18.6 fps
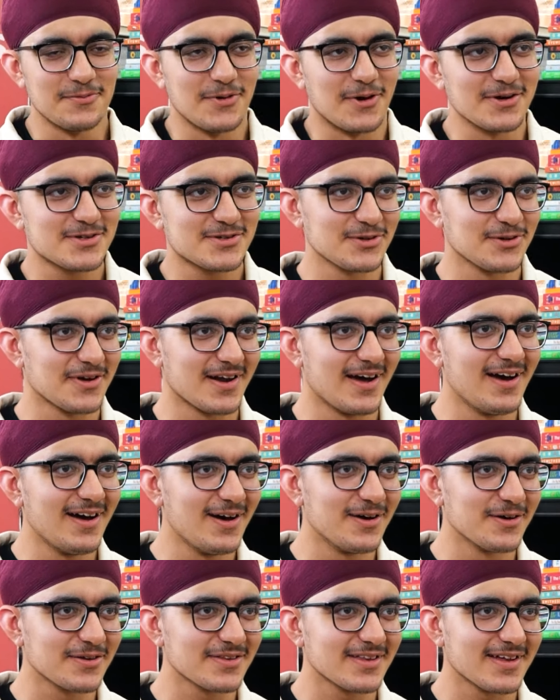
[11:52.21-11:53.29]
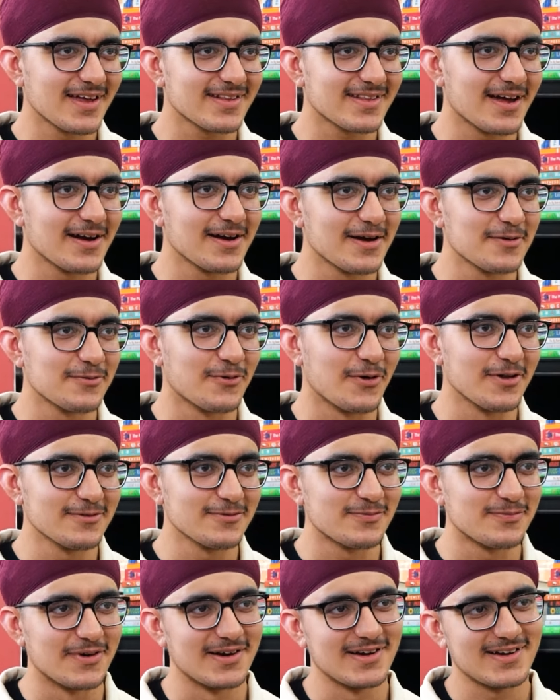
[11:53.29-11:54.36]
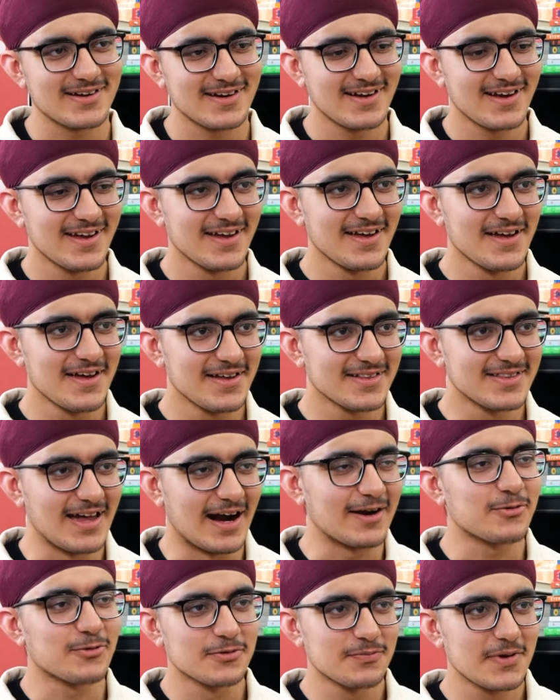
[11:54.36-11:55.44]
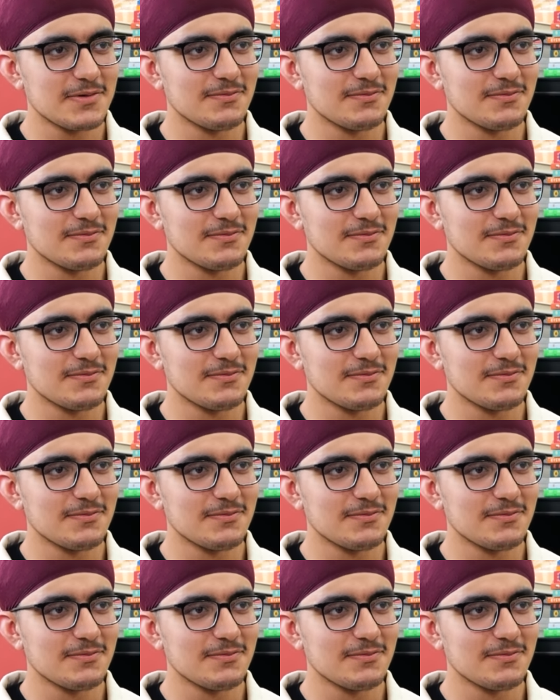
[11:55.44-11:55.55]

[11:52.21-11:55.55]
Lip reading: not sure how that'll evolve, but that would be